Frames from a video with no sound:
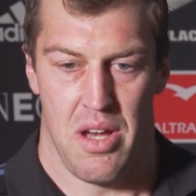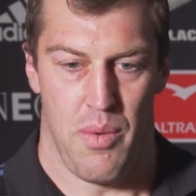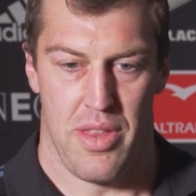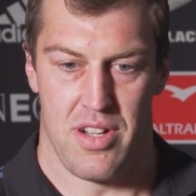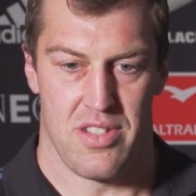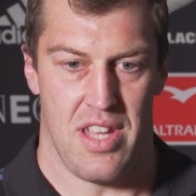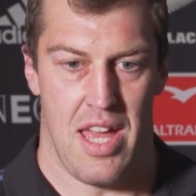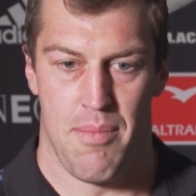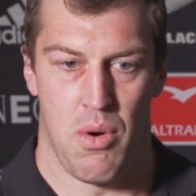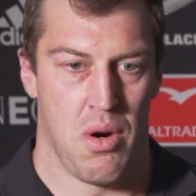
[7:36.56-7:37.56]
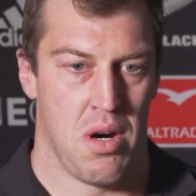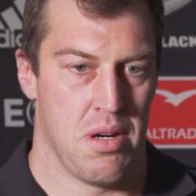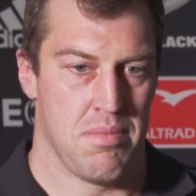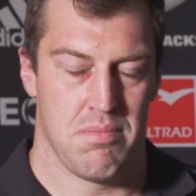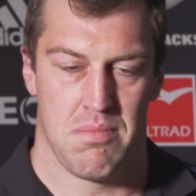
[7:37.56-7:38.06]
whether it's Sam
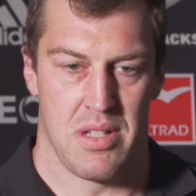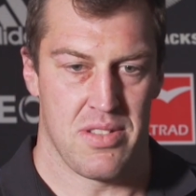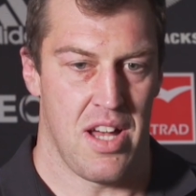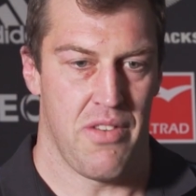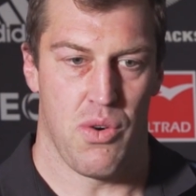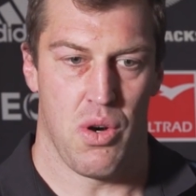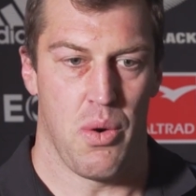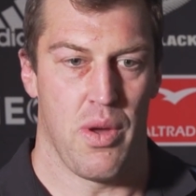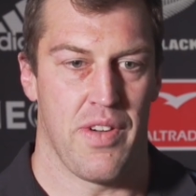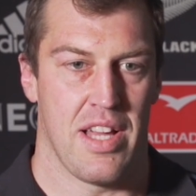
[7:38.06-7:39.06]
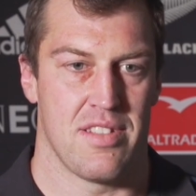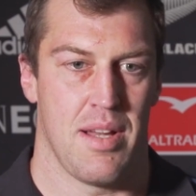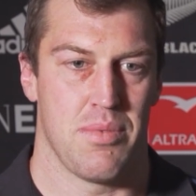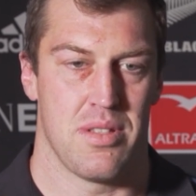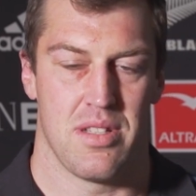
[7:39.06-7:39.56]
or myself or whoever gets
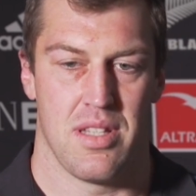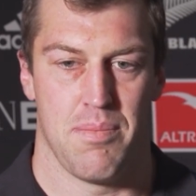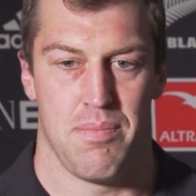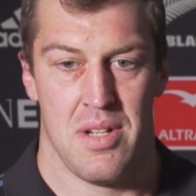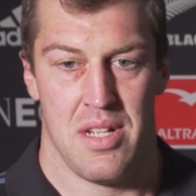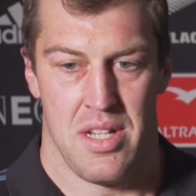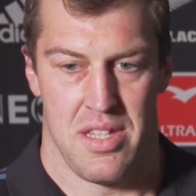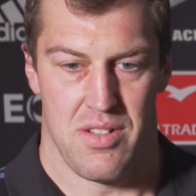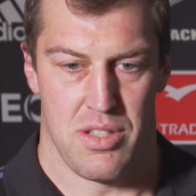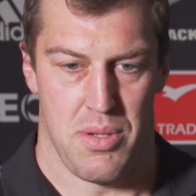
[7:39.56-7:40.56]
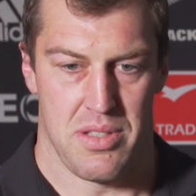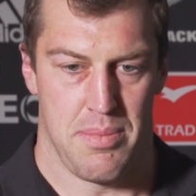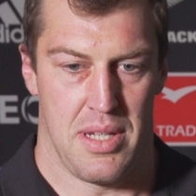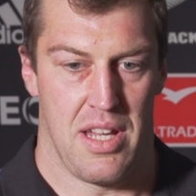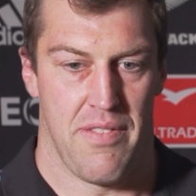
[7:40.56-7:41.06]
up, the
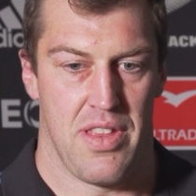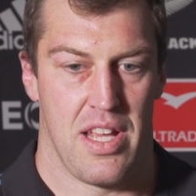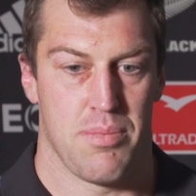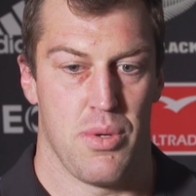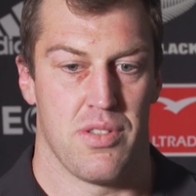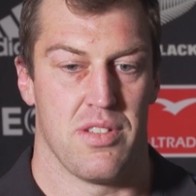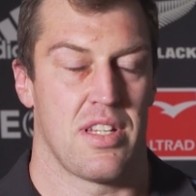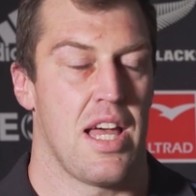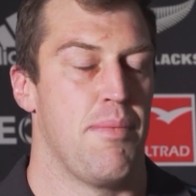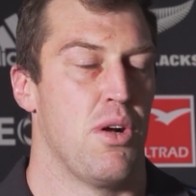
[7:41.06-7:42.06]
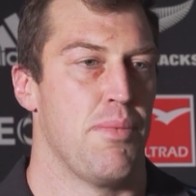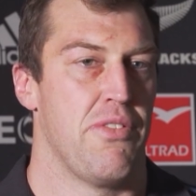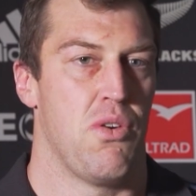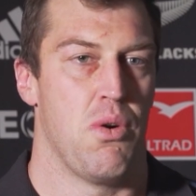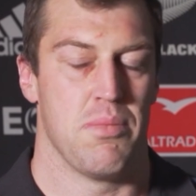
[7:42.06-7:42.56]
responsibility of the next person is to come on and
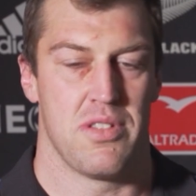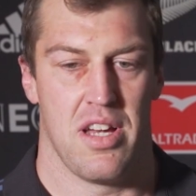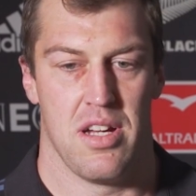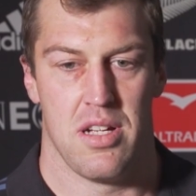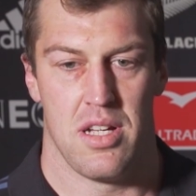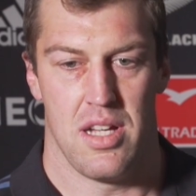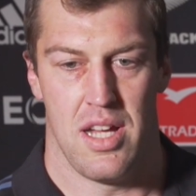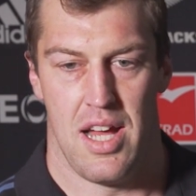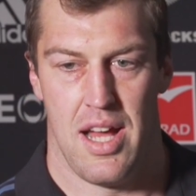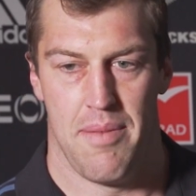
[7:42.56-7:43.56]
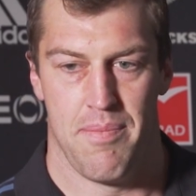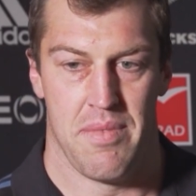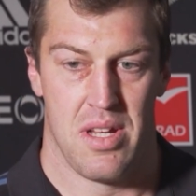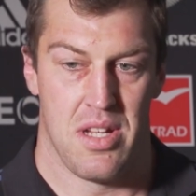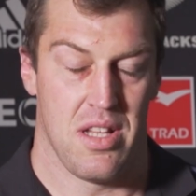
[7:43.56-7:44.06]
perform. So
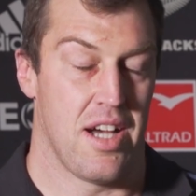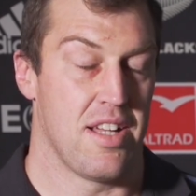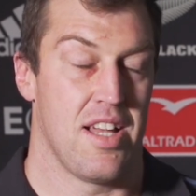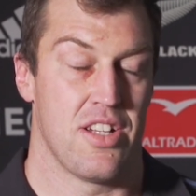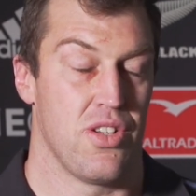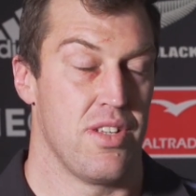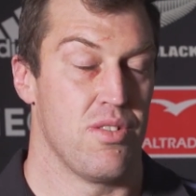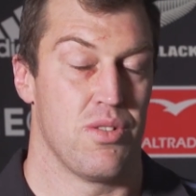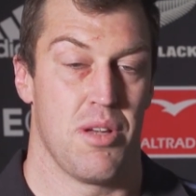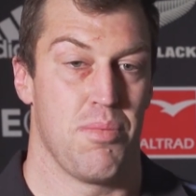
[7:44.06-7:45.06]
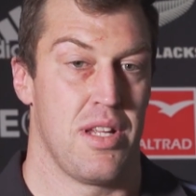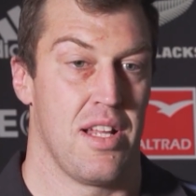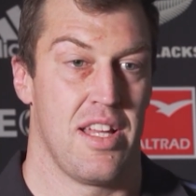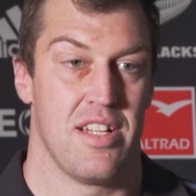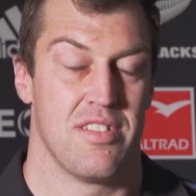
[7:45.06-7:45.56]
like I touched on, there's also plenty
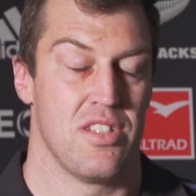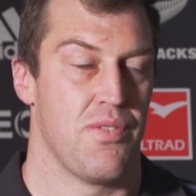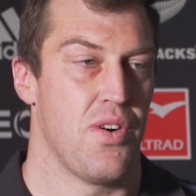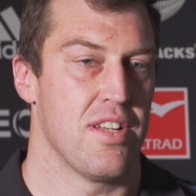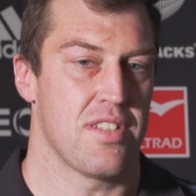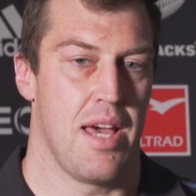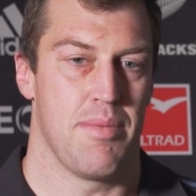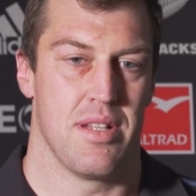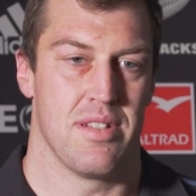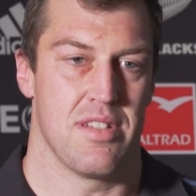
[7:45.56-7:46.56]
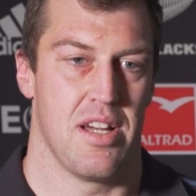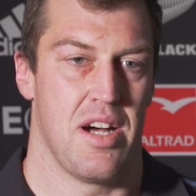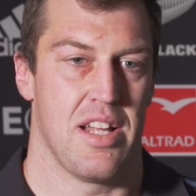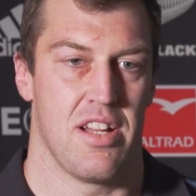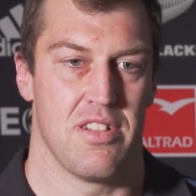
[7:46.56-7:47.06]
of leaders. There's a vice captain, so
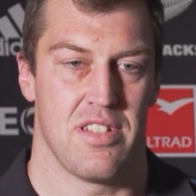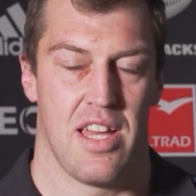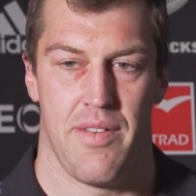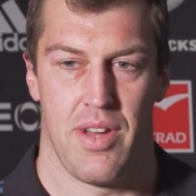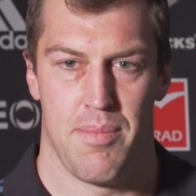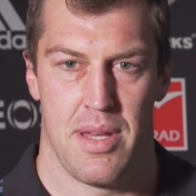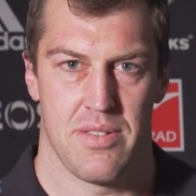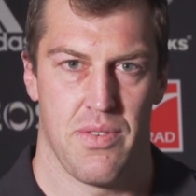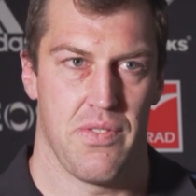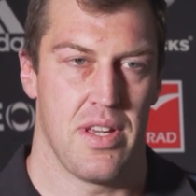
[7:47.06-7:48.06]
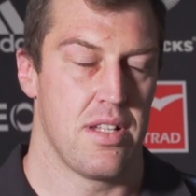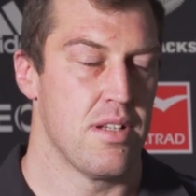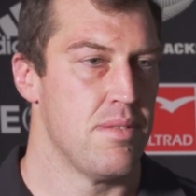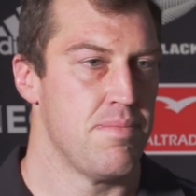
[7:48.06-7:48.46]
I don't see it having a massive effect.